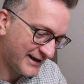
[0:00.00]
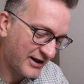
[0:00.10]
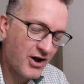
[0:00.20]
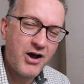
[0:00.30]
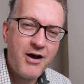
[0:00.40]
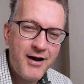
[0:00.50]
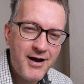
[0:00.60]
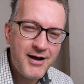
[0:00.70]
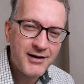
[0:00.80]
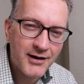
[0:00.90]
and I
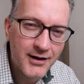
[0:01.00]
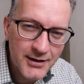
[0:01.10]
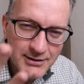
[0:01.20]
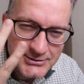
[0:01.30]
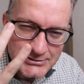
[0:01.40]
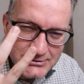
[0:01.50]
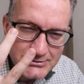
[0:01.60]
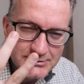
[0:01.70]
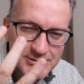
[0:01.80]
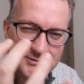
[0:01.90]
go,
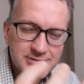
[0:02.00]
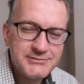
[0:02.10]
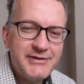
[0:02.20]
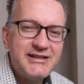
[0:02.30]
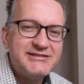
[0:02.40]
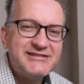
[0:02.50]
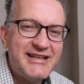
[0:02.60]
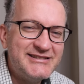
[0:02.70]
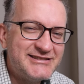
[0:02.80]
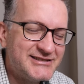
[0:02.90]
makes
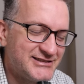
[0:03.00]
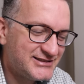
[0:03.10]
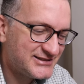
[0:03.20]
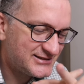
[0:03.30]
sense.